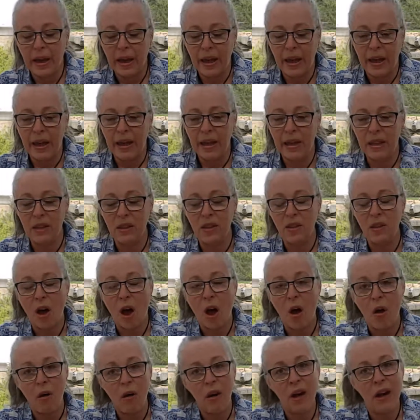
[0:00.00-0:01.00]
And the
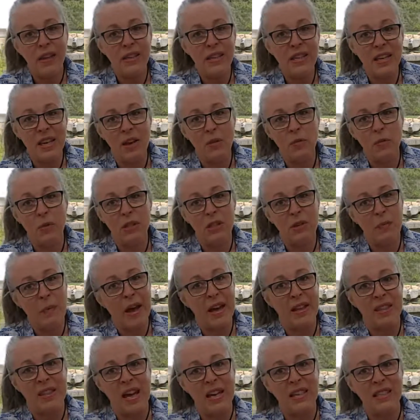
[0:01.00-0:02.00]
whole idea was
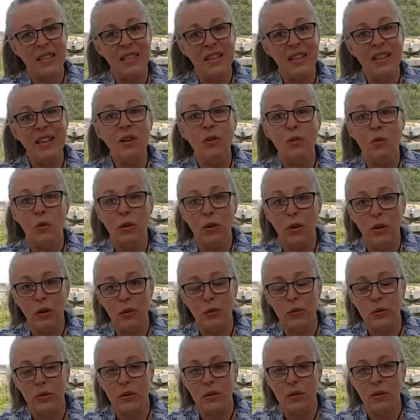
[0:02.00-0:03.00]
about that single
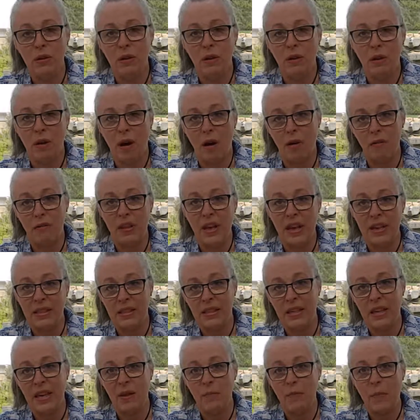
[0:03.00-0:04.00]
use of
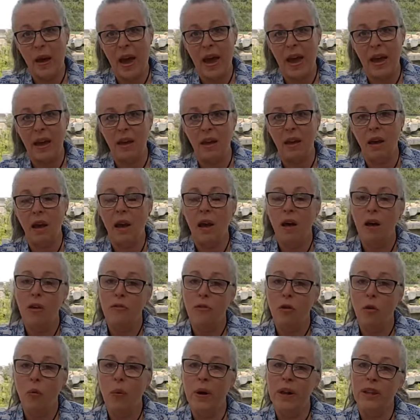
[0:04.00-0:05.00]
that tea bag
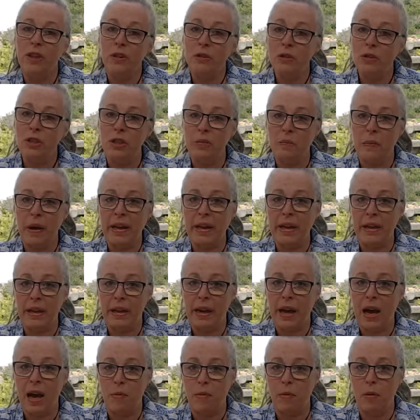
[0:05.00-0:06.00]
for when you're just making
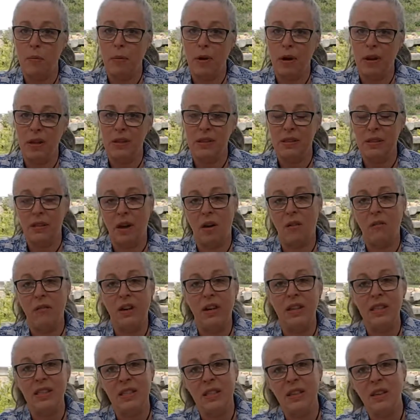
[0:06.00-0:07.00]
a cuppa by yourself,
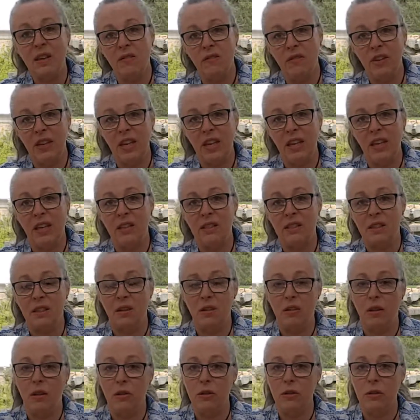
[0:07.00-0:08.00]
and it's the convenience
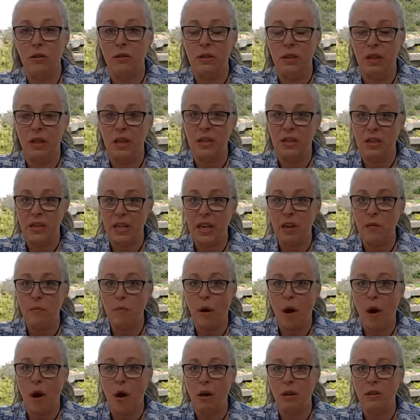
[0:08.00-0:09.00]
of not using a
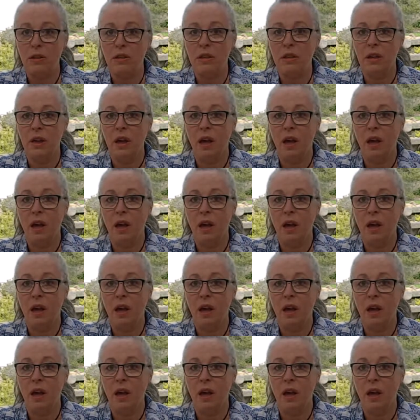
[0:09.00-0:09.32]
teapot.